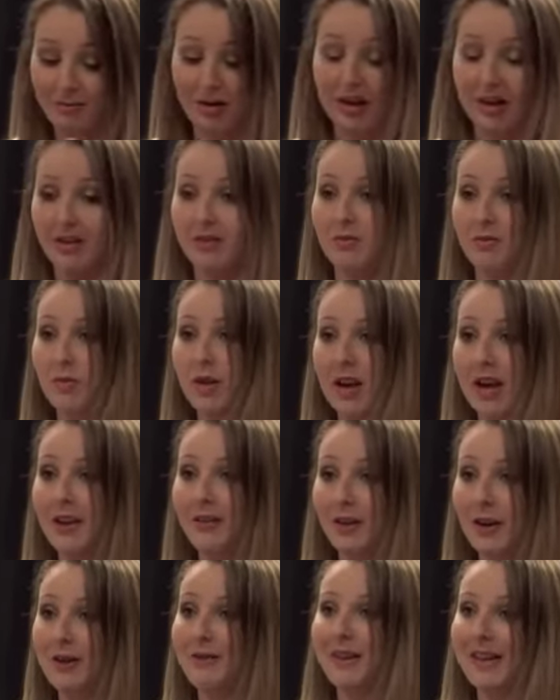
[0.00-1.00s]
my what I
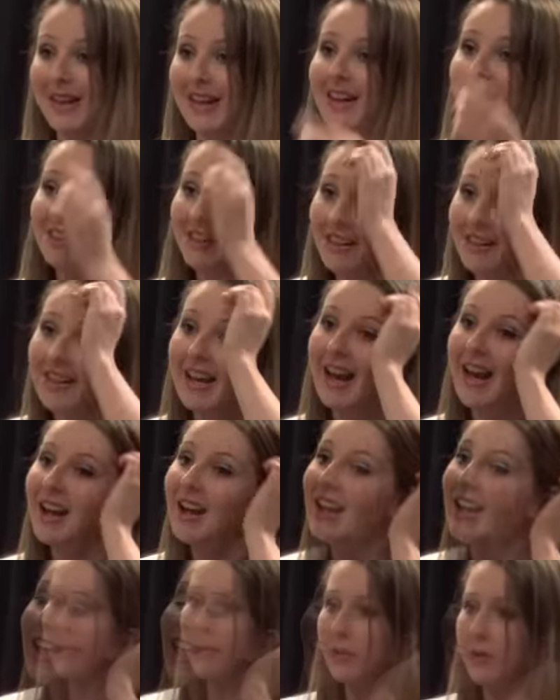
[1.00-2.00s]
have around my neck. Yeah,
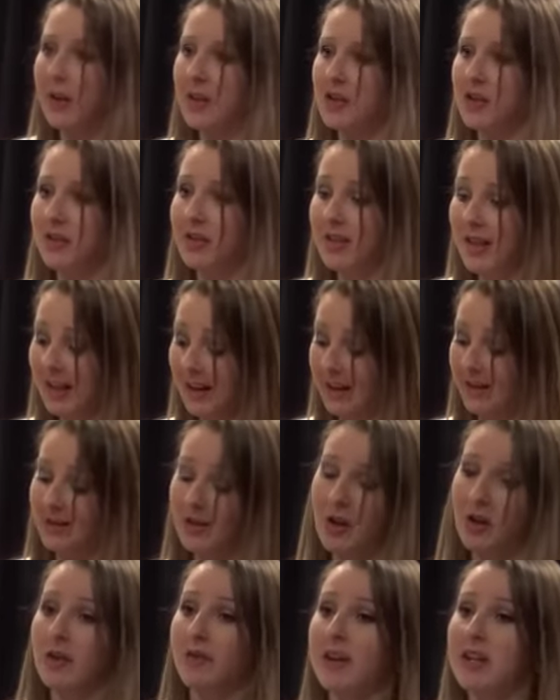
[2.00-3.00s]
very professional setting.
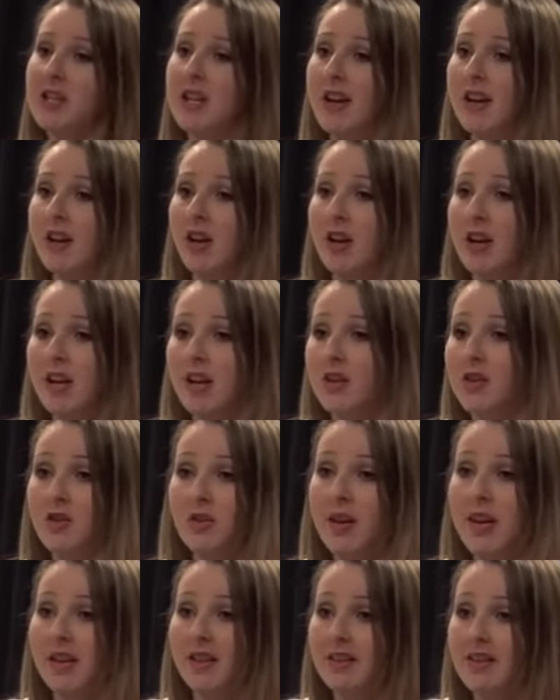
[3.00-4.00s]
So if I shake your hand,
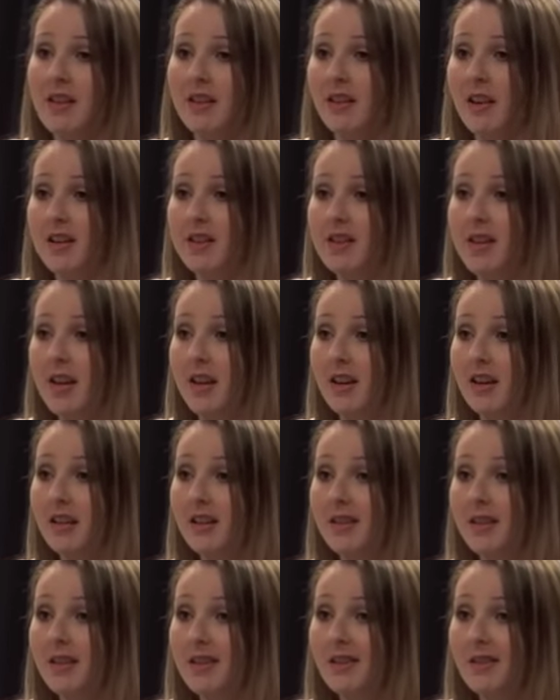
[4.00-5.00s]
you can't see that it's there.
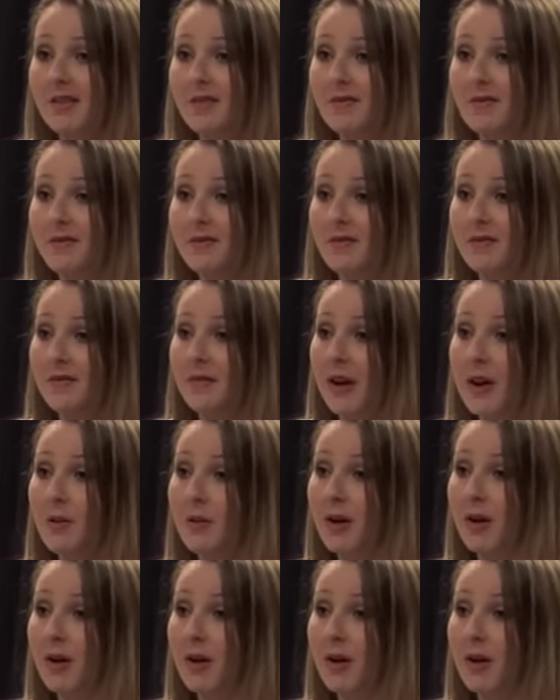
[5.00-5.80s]
If I